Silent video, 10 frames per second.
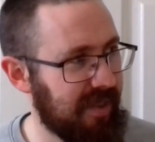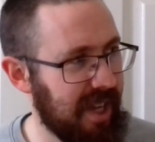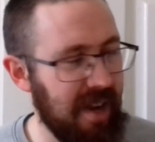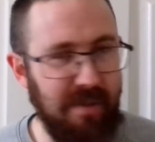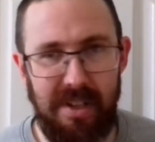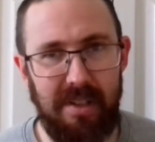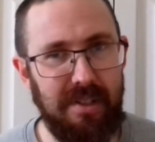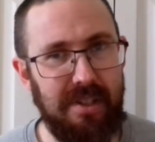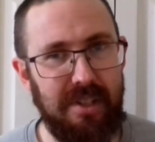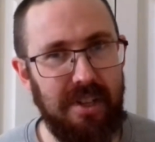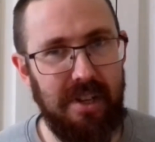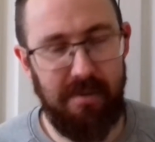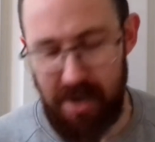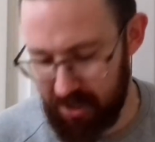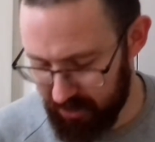They only last a certain
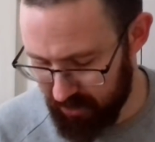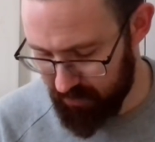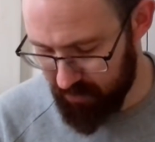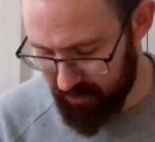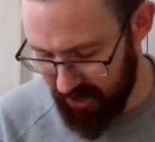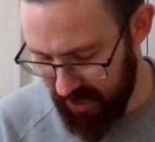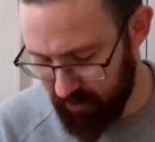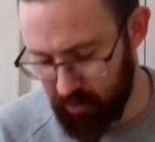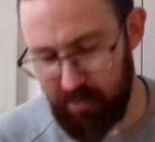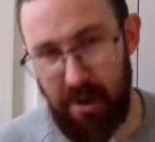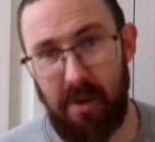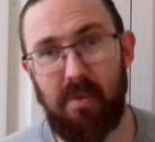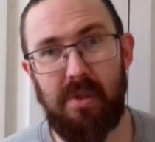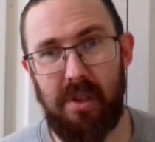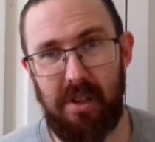amount of time, whereas the alloy
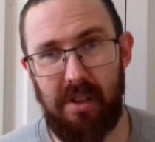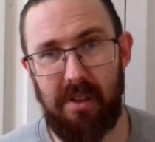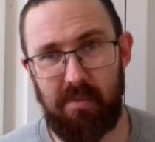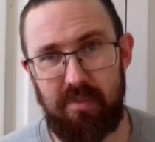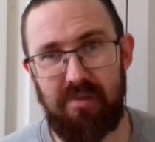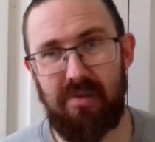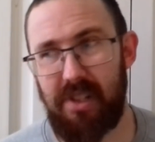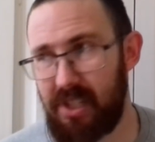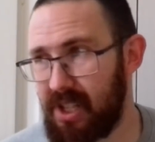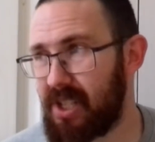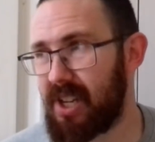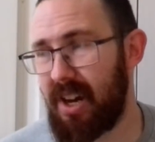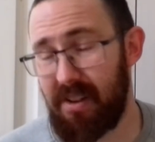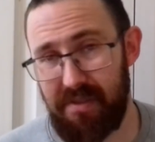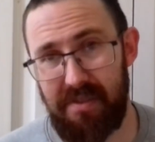poles are pretty
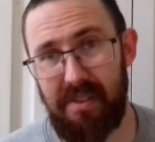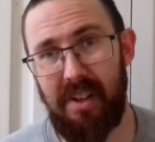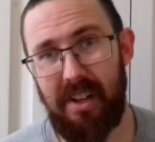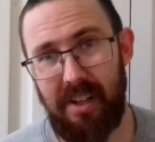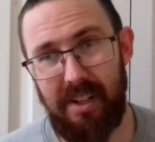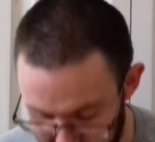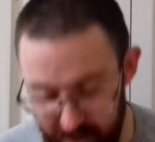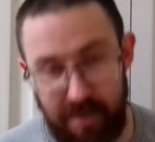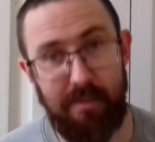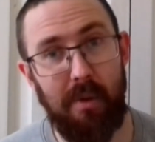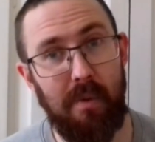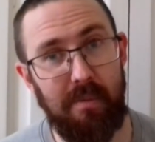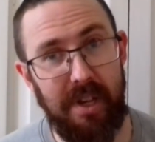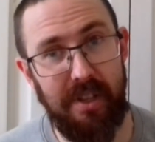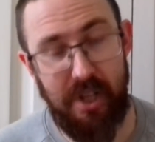tough. And the
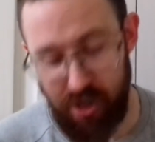important bit, the